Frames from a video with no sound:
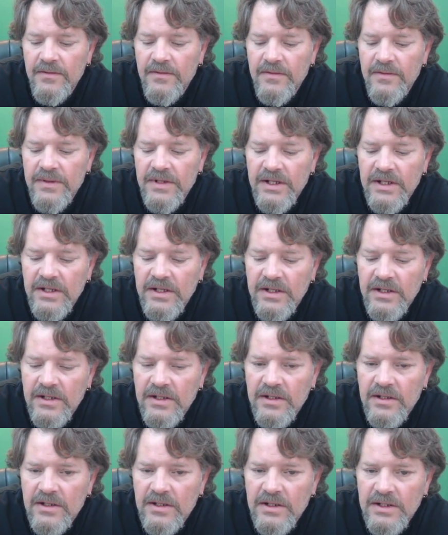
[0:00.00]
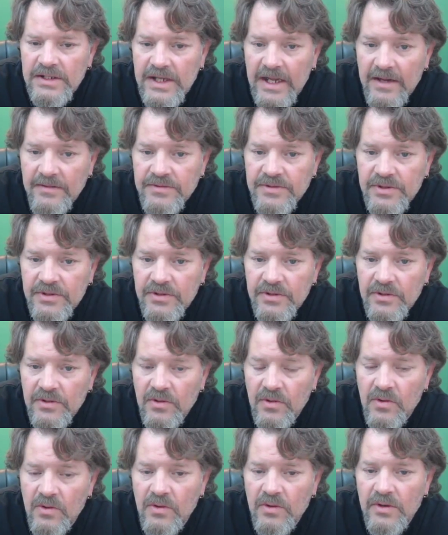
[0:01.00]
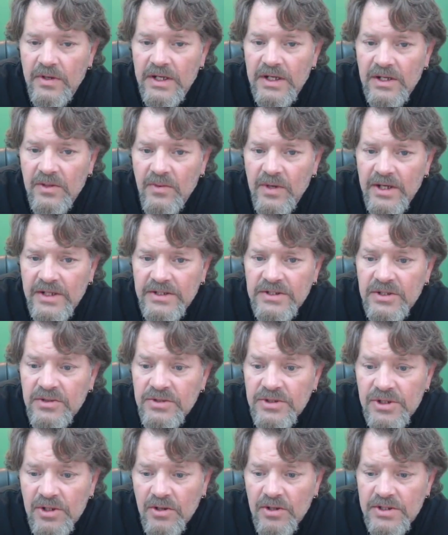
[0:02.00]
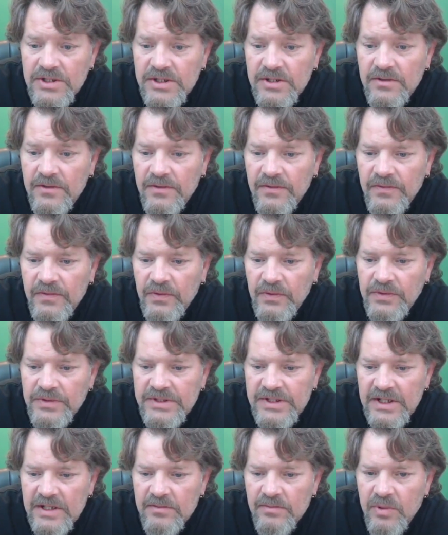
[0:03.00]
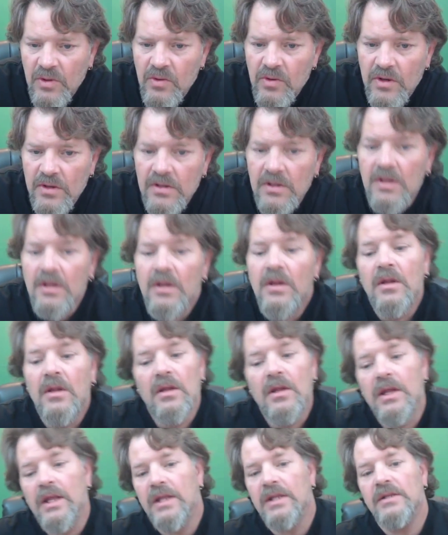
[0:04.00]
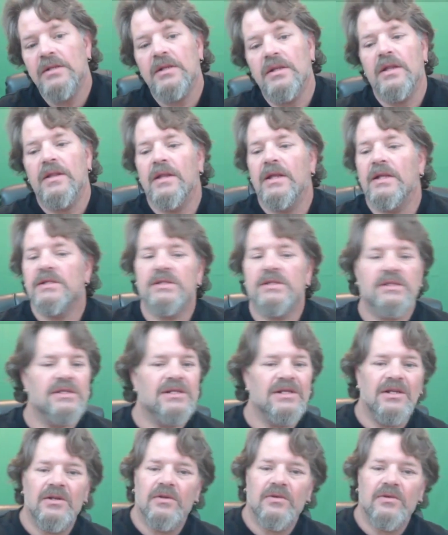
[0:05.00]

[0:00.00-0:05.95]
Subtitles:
the adapter or any way to charge it through said port, and that's